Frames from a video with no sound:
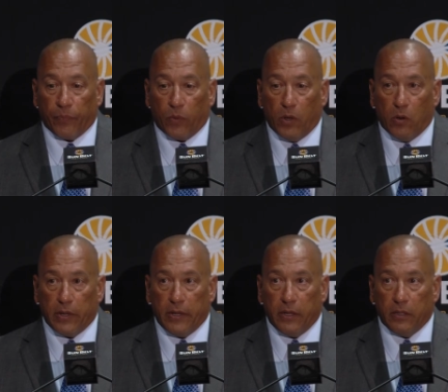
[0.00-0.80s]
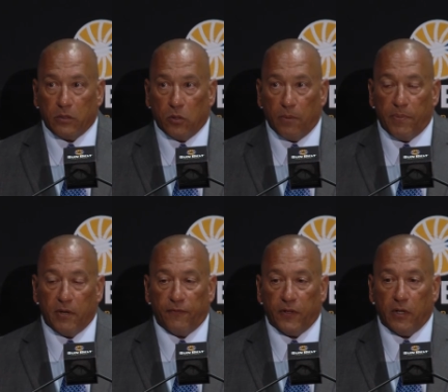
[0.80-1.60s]
you know it, it's going to
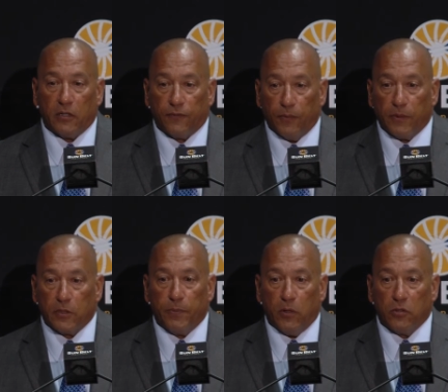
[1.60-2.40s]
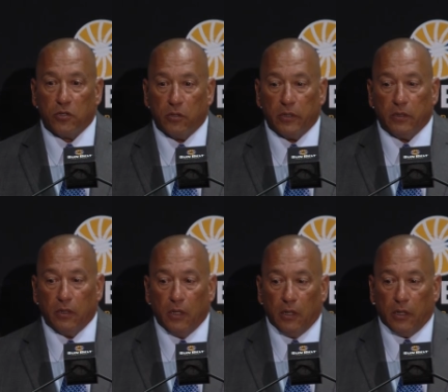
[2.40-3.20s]
benefit us from exposure and,
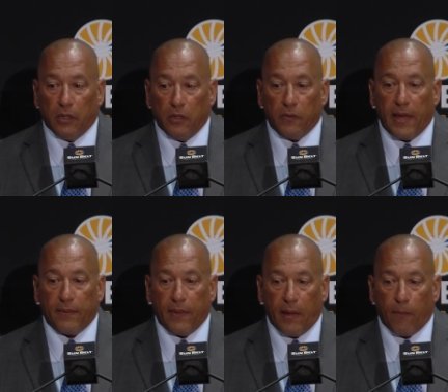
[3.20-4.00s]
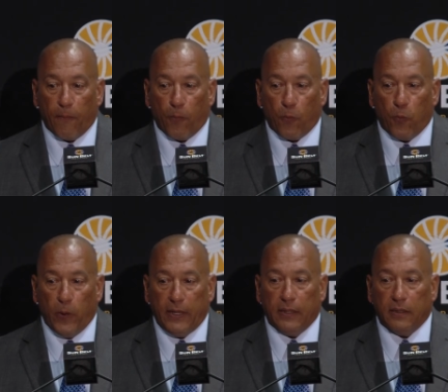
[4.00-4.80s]
and you know that that
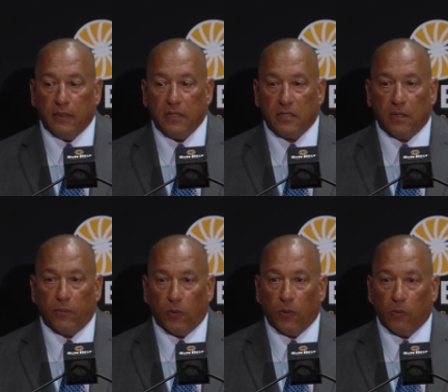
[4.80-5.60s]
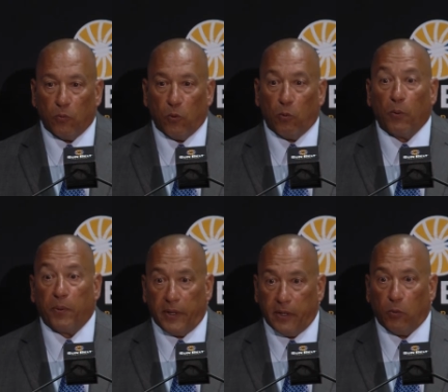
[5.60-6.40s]
weekend in December where we're
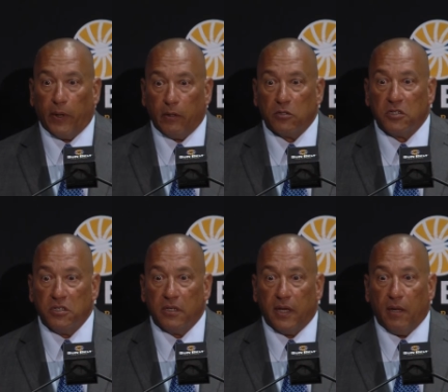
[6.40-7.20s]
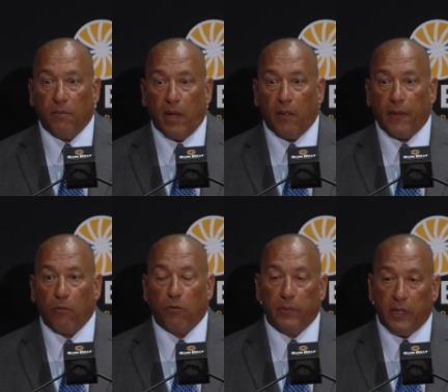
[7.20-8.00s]
playing a regular season game now, that
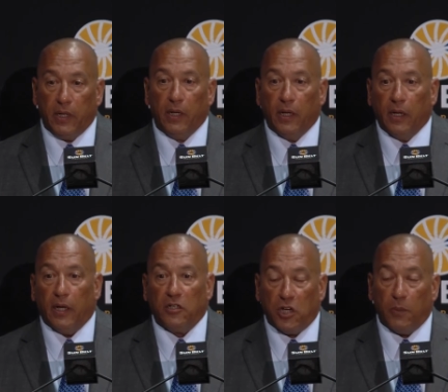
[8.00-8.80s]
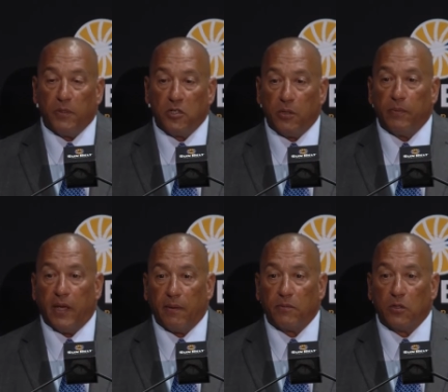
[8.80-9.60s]
will be a championship
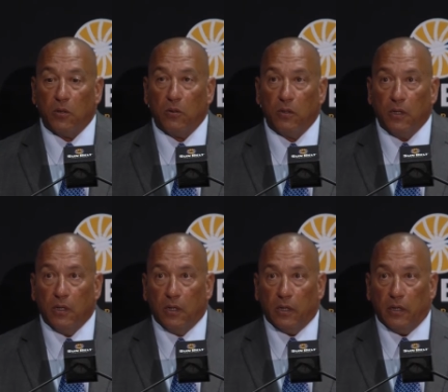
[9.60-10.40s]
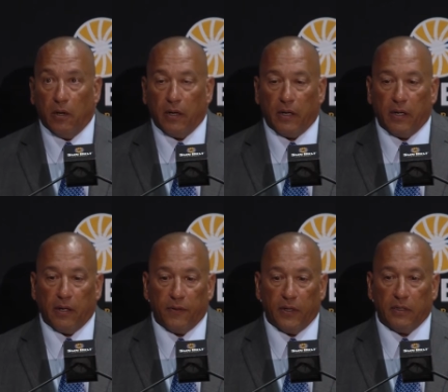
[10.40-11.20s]
game. So, you know, I,
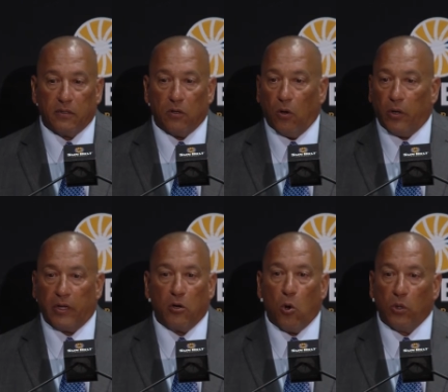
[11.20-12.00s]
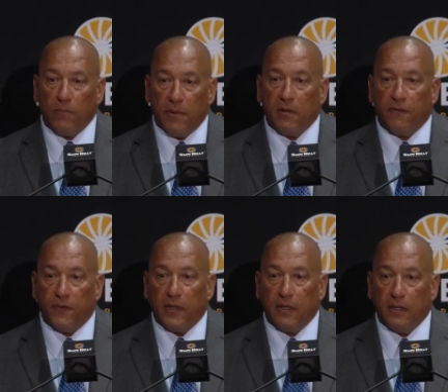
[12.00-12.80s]
I think it's it can only
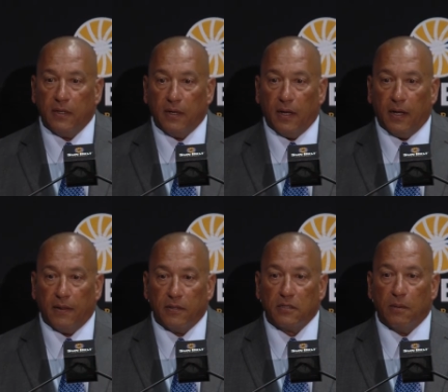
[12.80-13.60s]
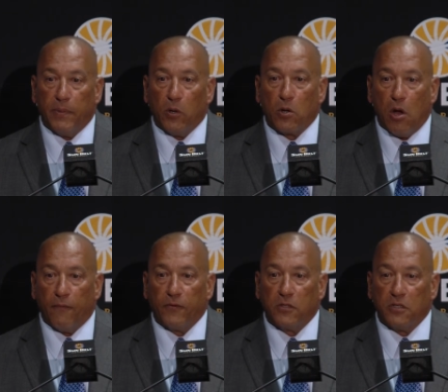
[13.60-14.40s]
benefit uh, the Sun Belt
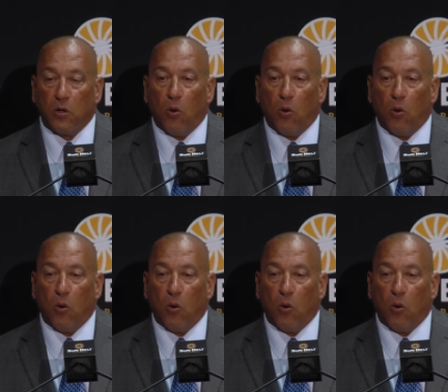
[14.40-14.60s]
Conference as a